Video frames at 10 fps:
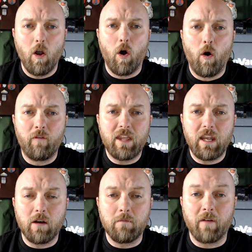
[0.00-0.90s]

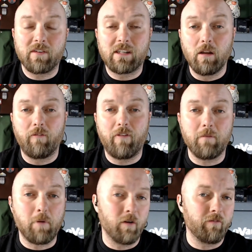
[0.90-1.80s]
over-the-ear muffs still
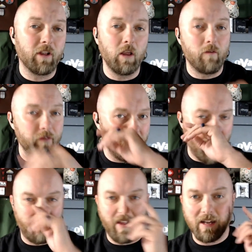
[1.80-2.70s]
fit perfectly over the
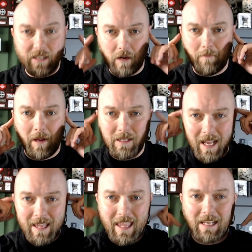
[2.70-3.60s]
advanced earbuds,
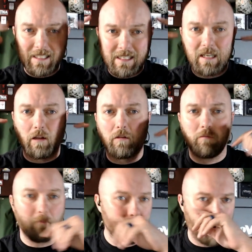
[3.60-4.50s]
and they seal
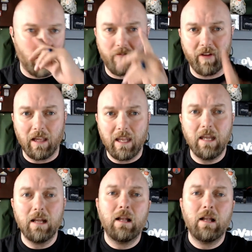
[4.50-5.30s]
perfectly.